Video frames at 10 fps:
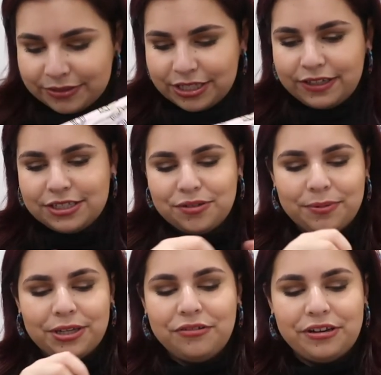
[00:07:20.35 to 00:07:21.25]
which I think is
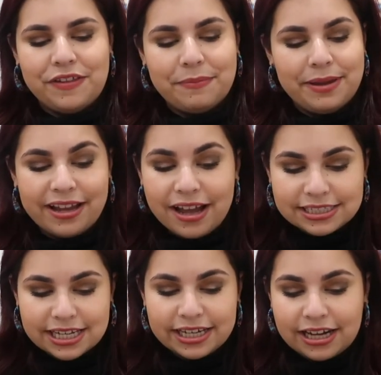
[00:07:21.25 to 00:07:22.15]
super cute. And then my
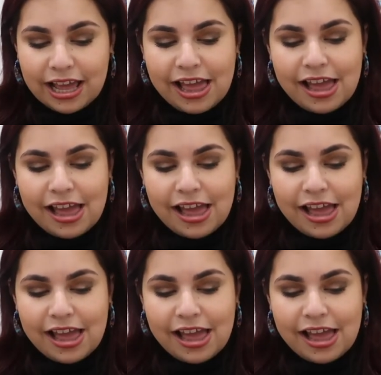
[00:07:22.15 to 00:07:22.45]
cousin